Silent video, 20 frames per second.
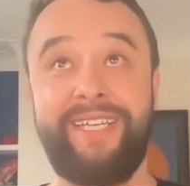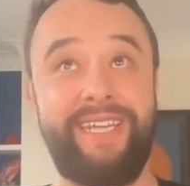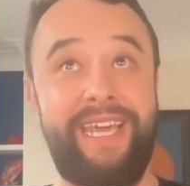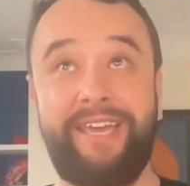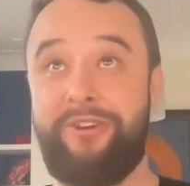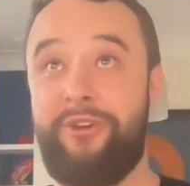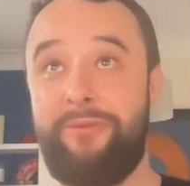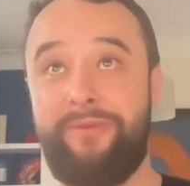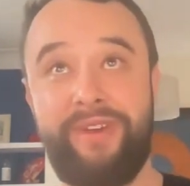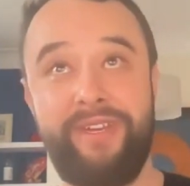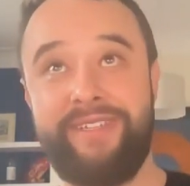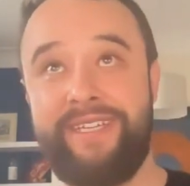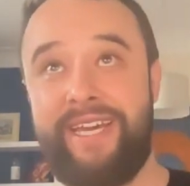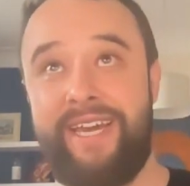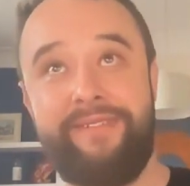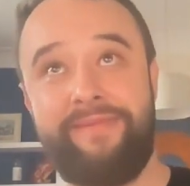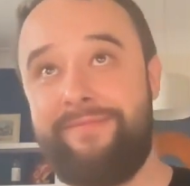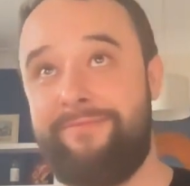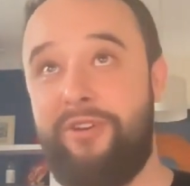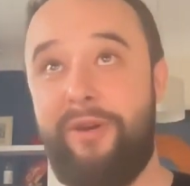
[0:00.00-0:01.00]
It could
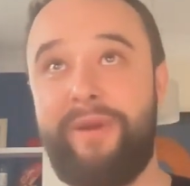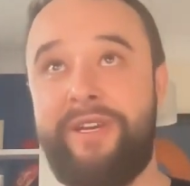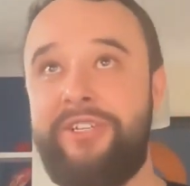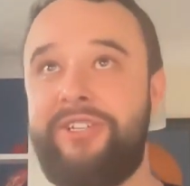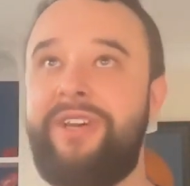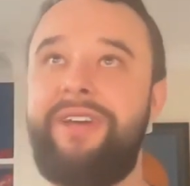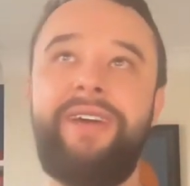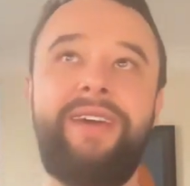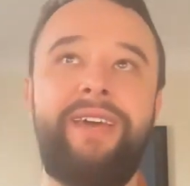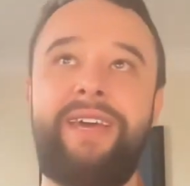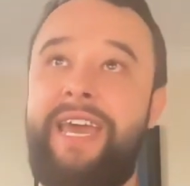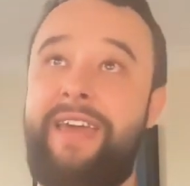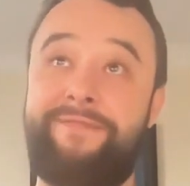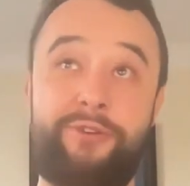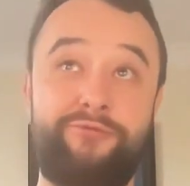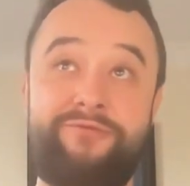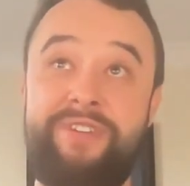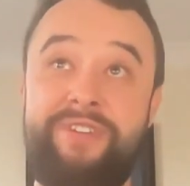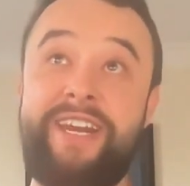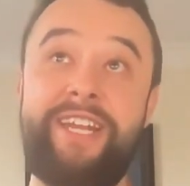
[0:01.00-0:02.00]
contain rubbish. If
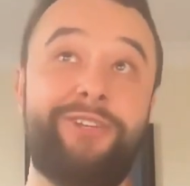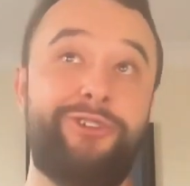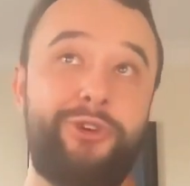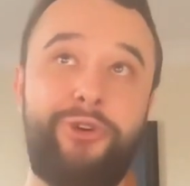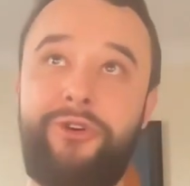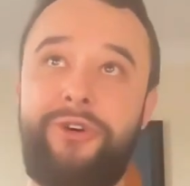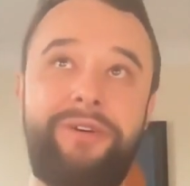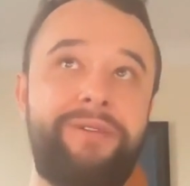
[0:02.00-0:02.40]
you're really sure,